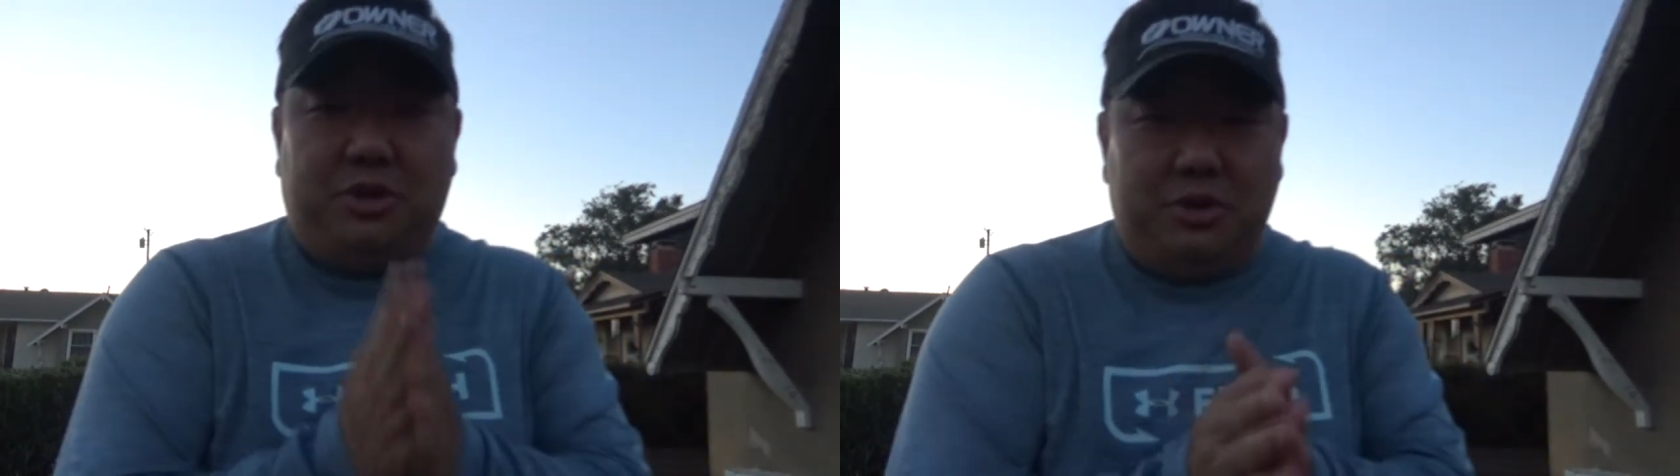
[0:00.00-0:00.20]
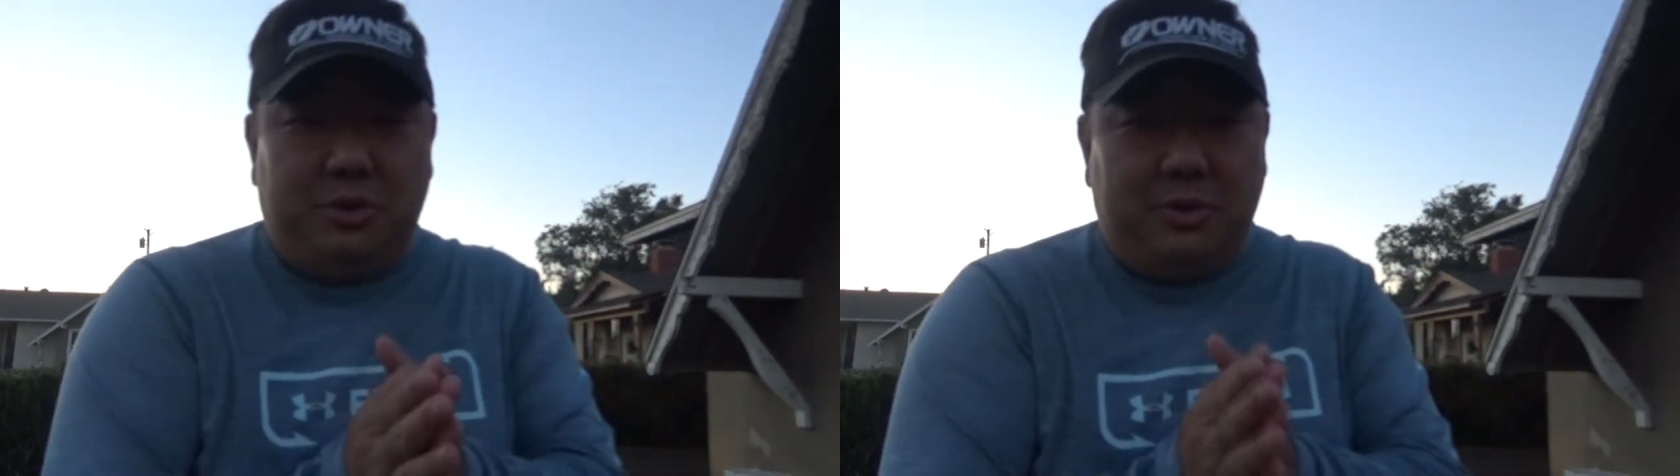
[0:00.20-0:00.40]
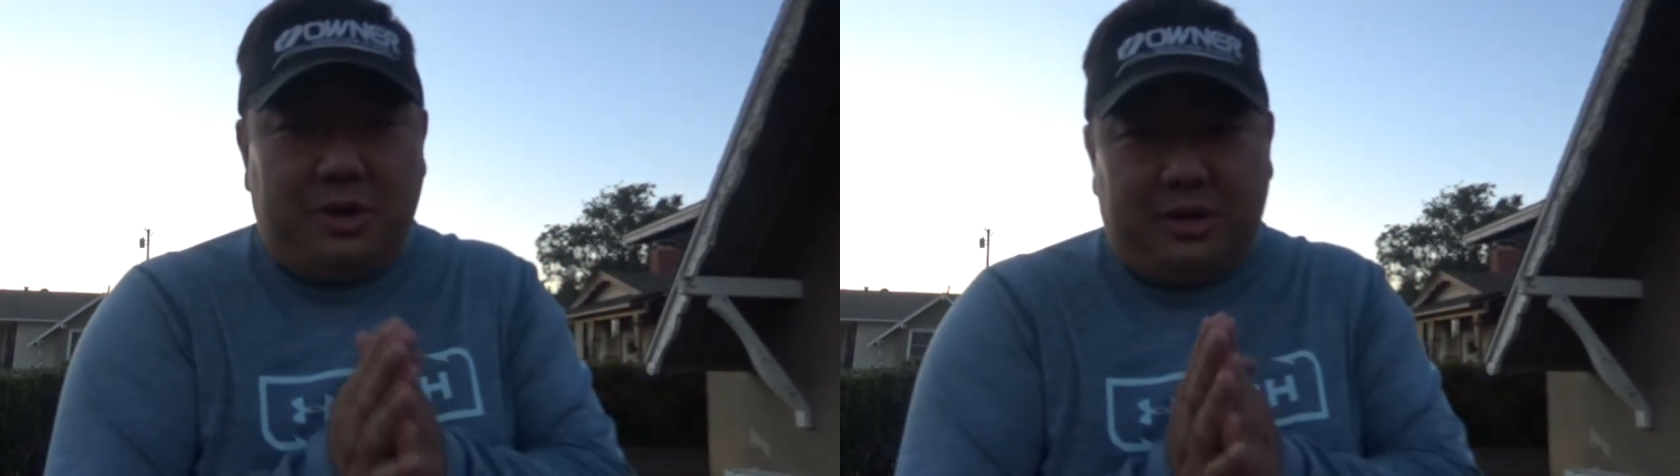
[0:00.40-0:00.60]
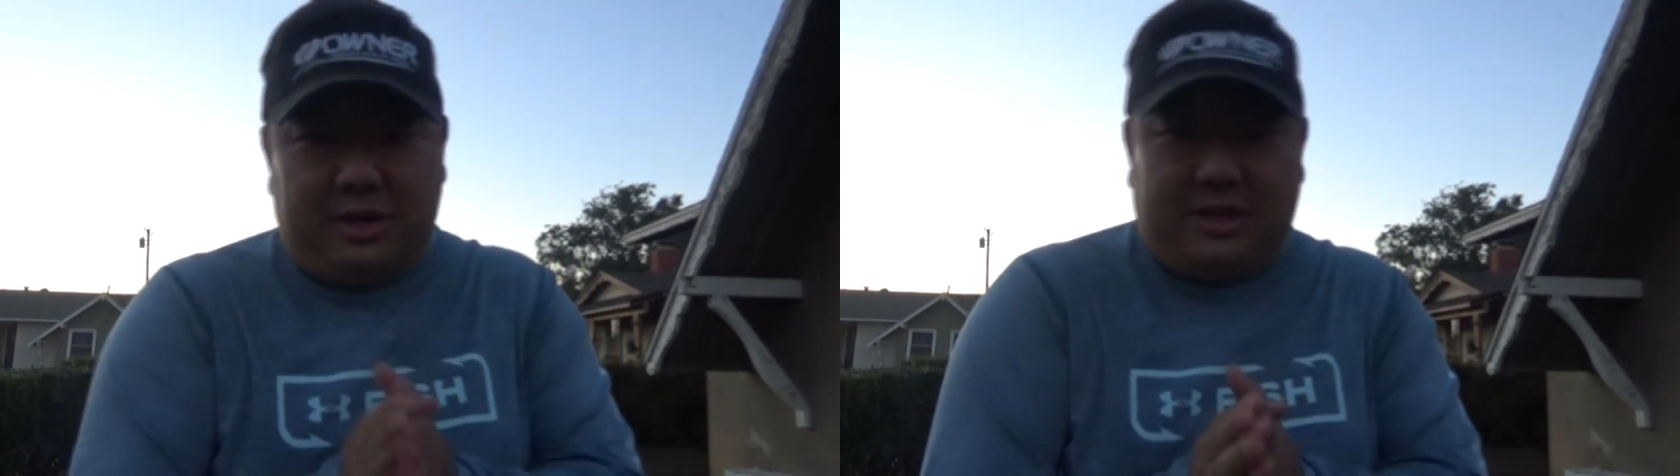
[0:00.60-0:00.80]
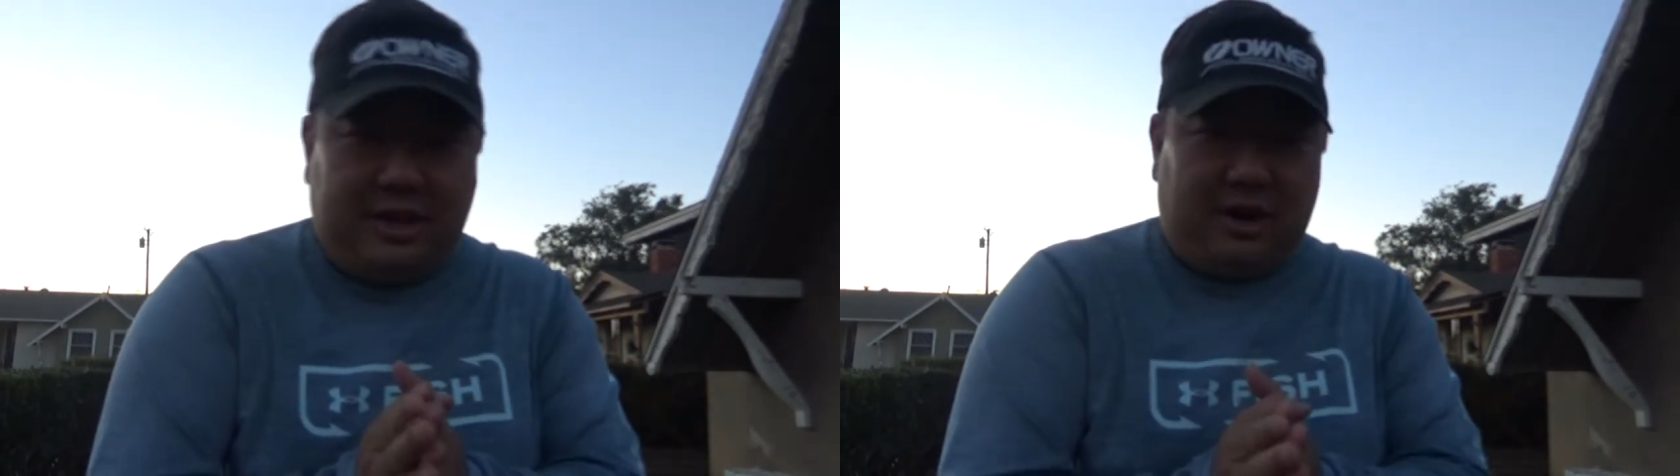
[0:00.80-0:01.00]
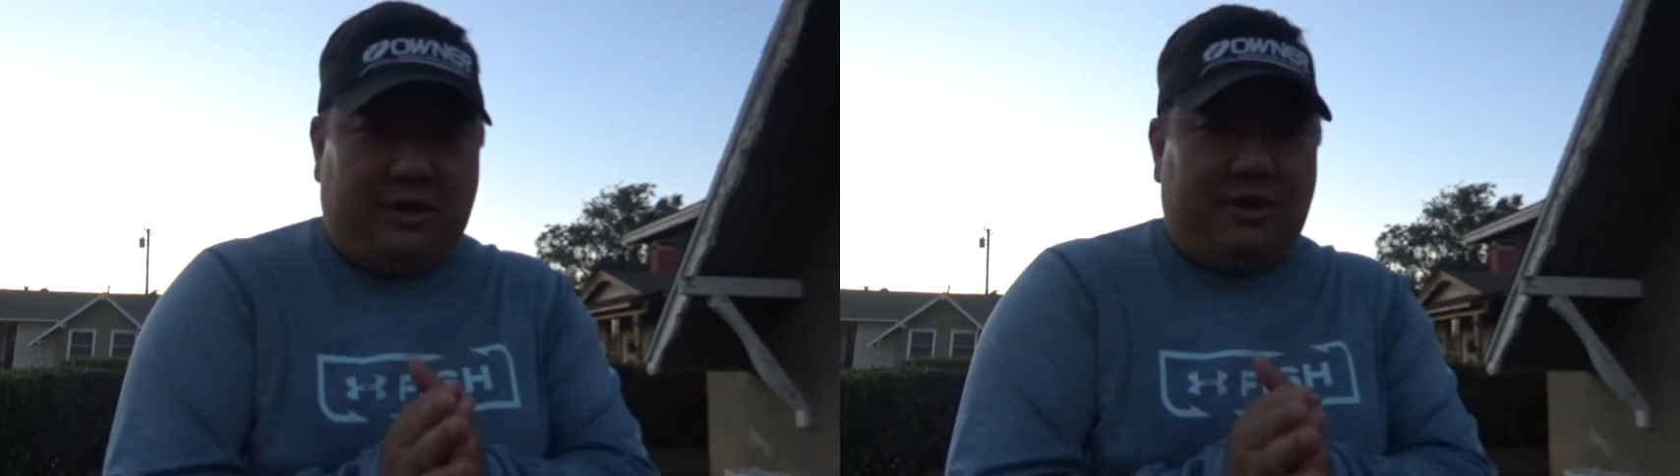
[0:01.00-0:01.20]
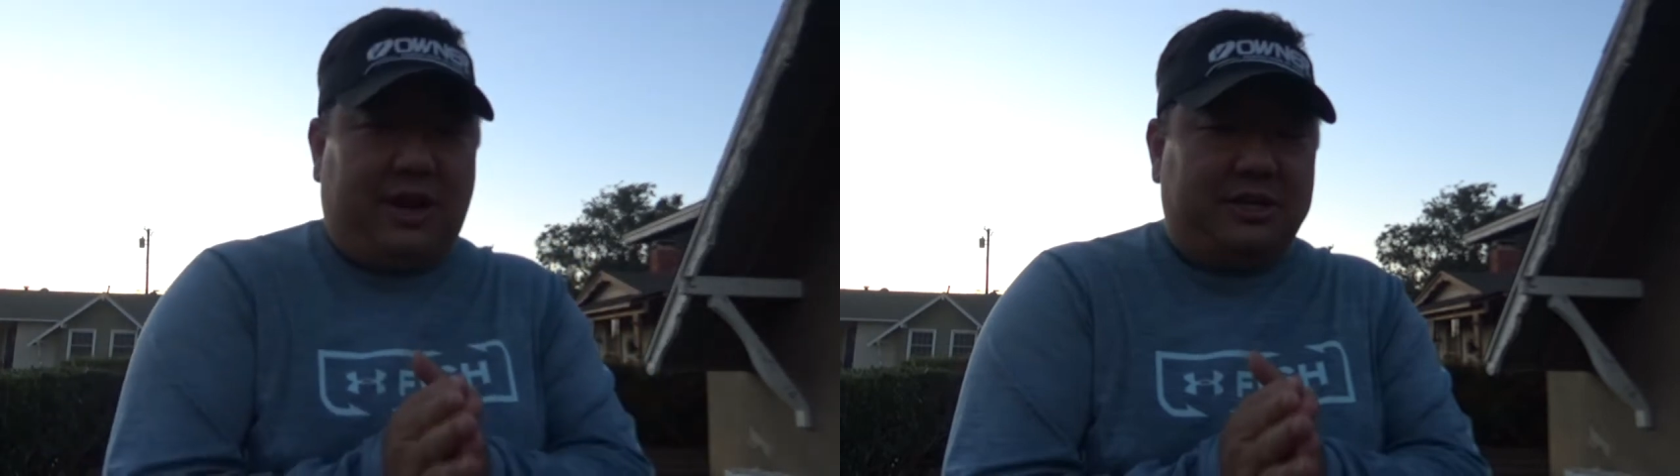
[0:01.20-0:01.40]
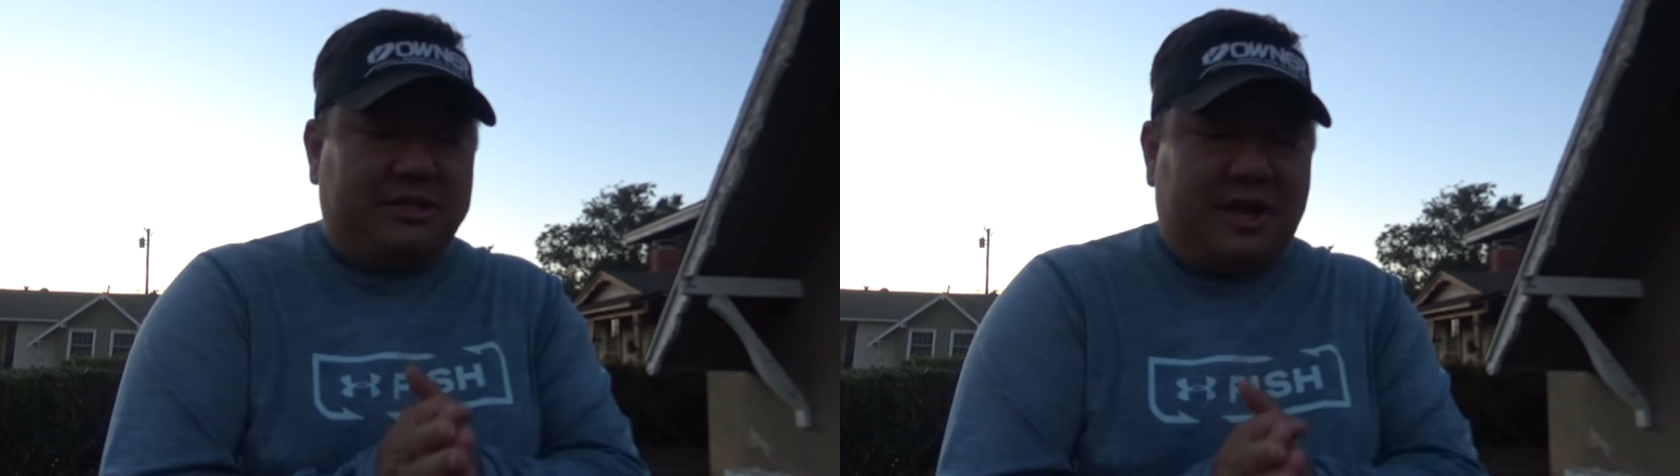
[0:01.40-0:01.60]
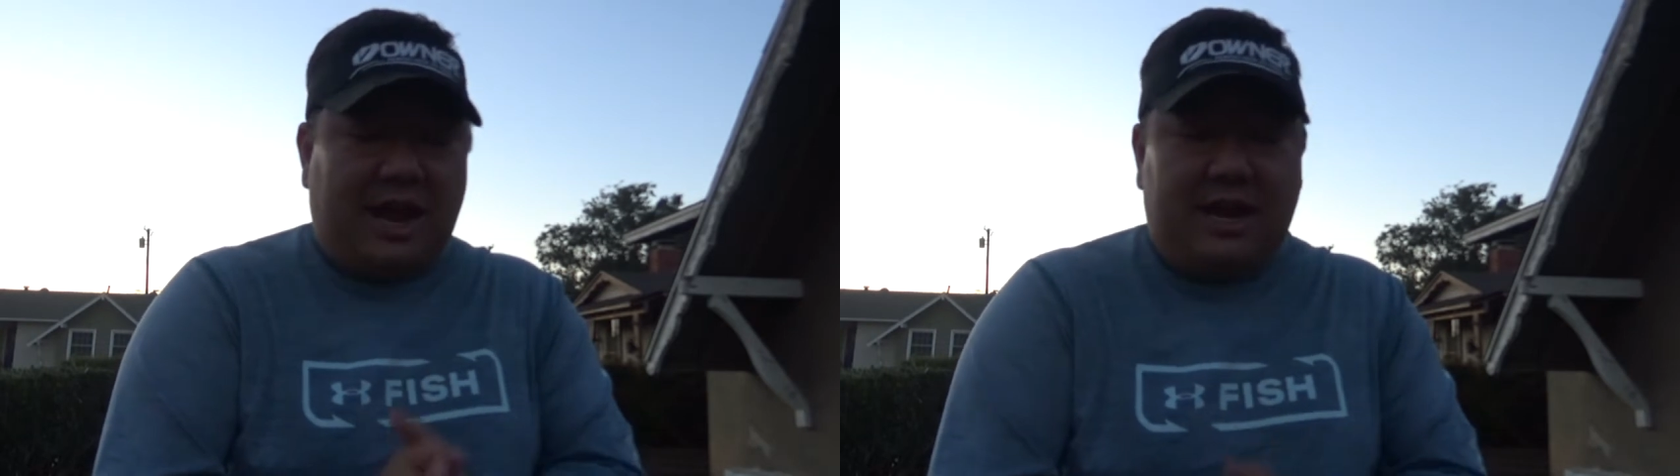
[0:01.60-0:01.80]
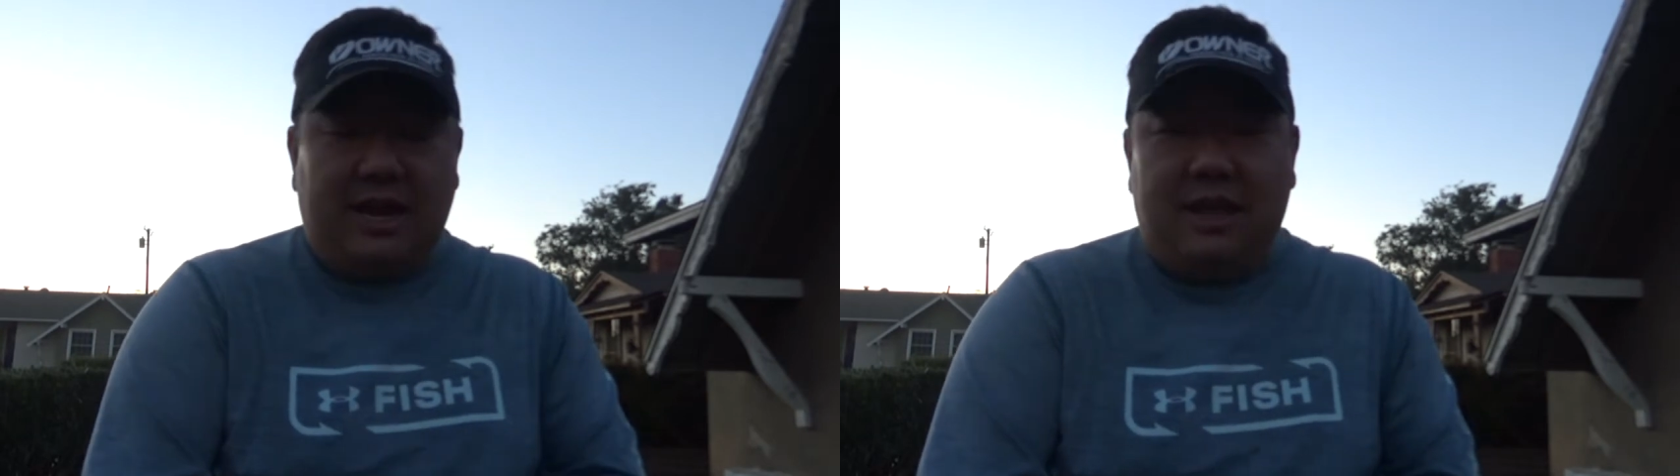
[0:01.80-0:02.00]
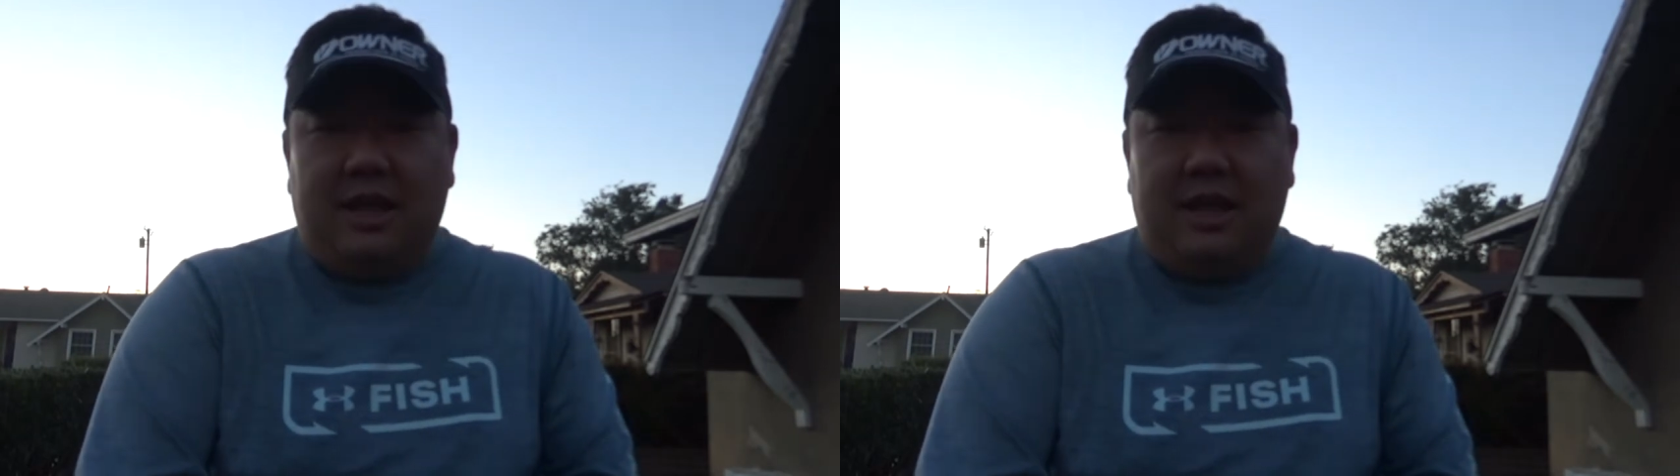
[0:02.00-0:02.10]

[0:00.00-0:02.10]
new gear that I just got.